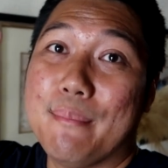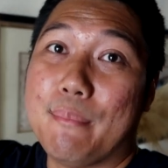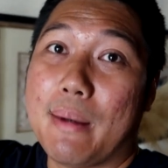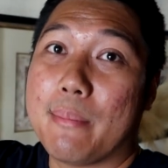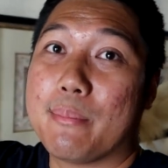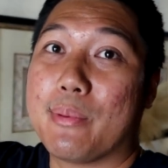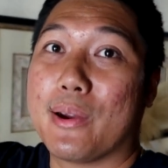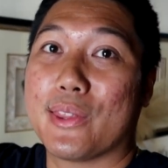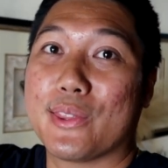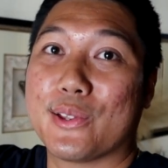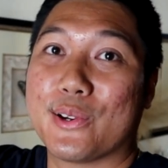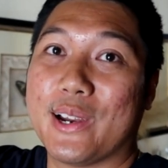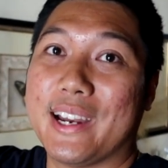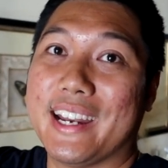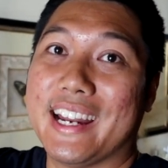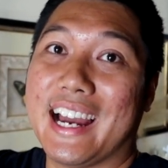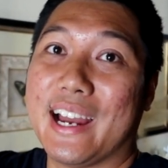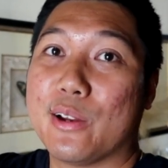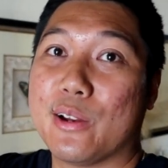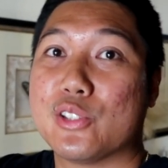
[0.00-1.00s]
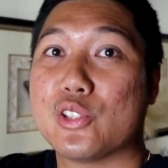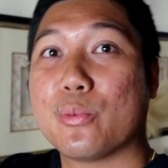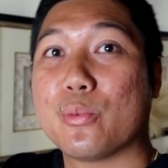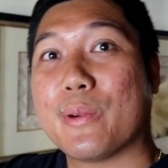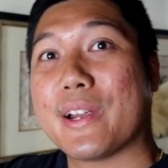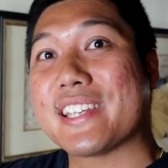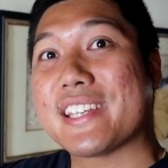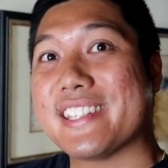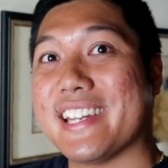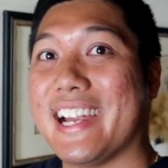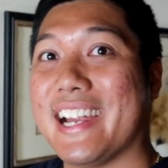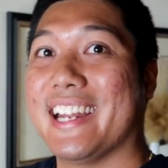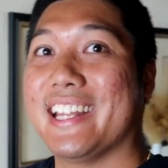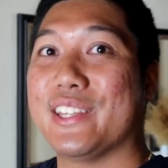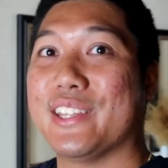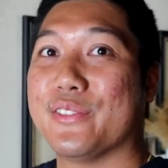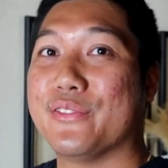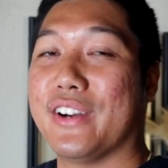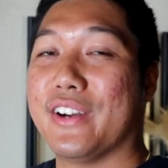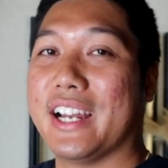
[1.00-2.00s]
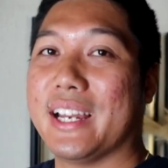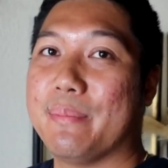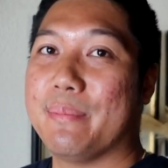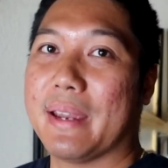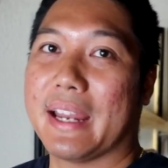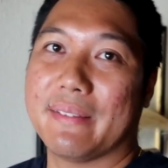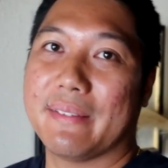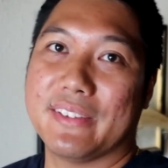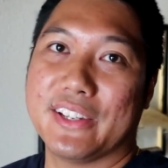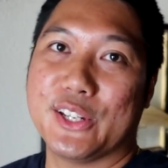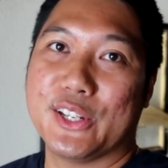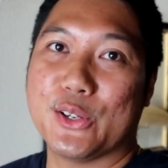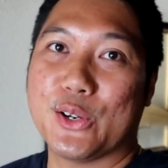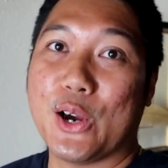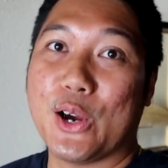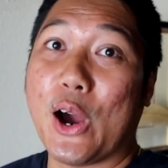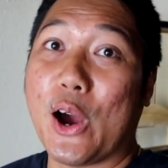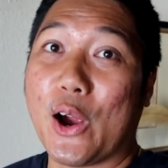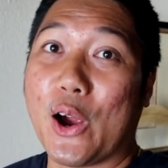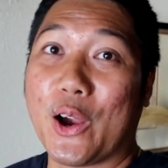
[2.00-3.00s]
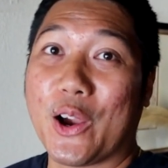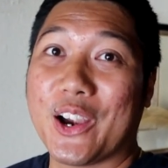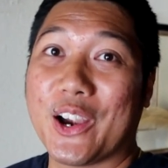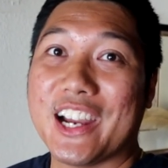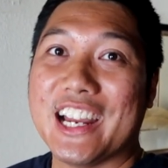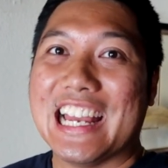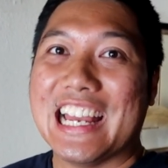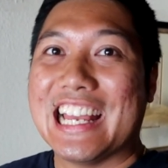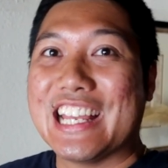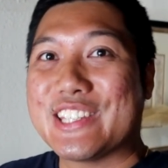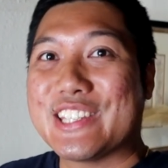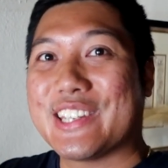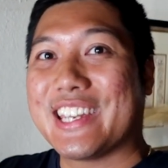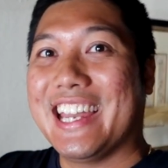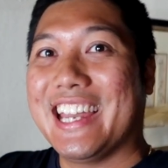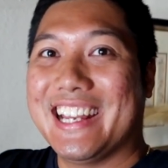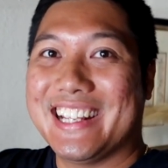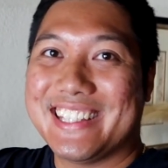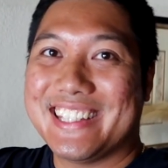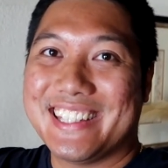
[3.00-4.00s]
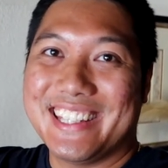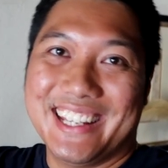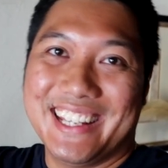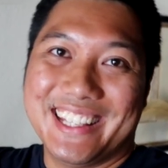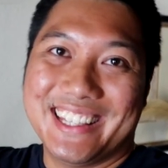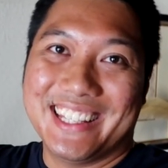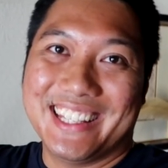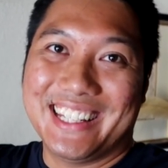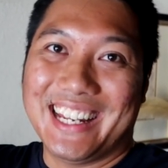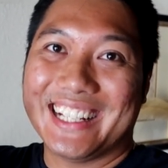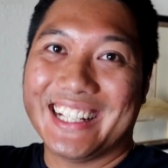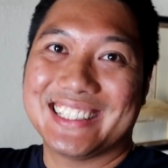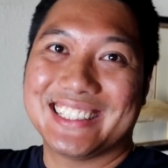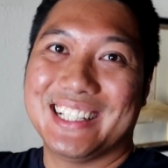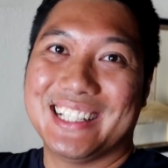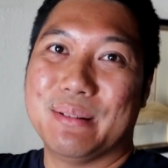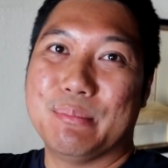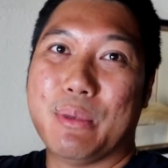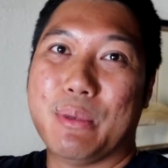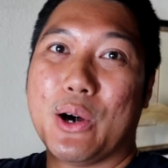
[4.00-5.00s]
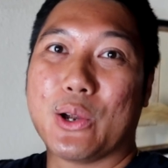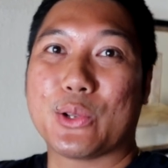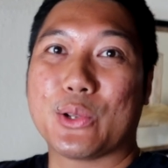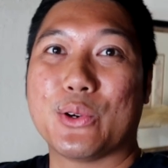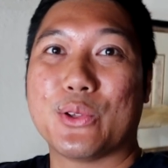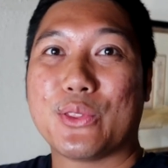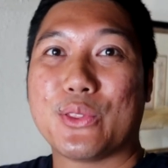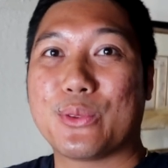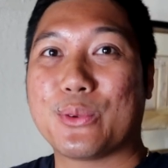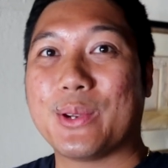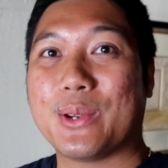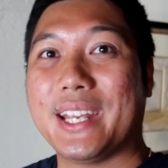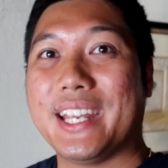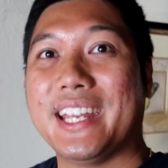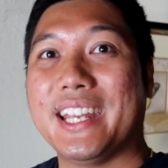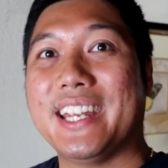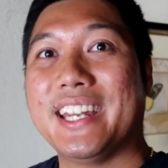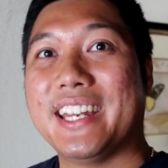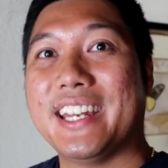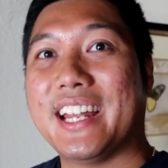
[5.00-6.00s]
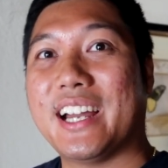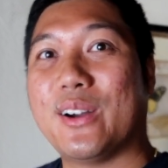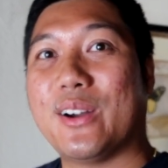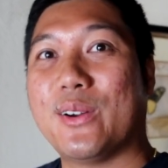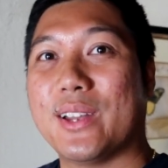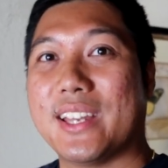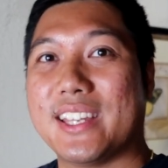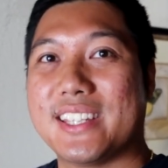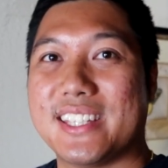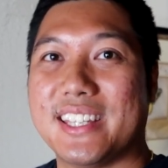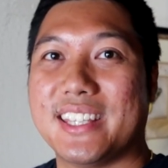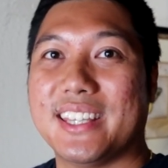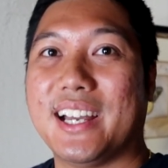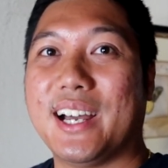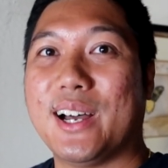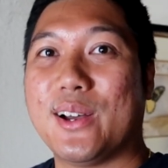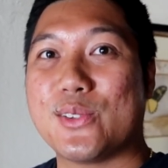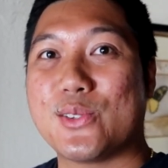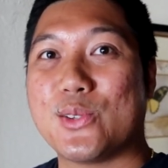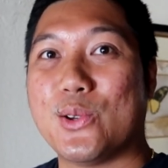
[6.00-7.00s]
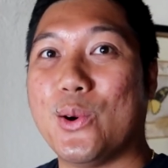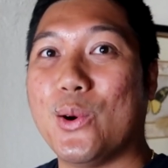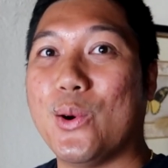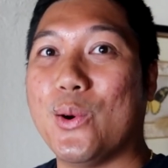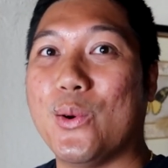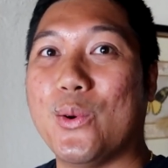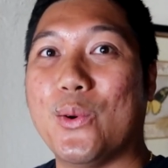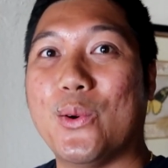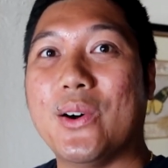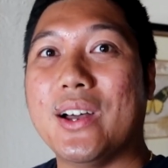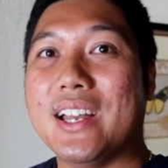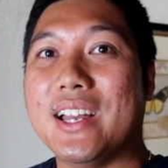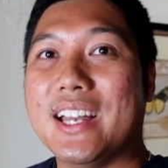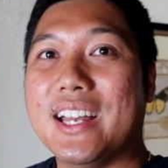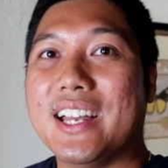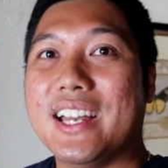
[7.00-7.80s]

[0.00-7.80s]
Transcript: My brother and I are super excited to finally pick up the new car. So yes, the Tesla Model 3 now is in the household.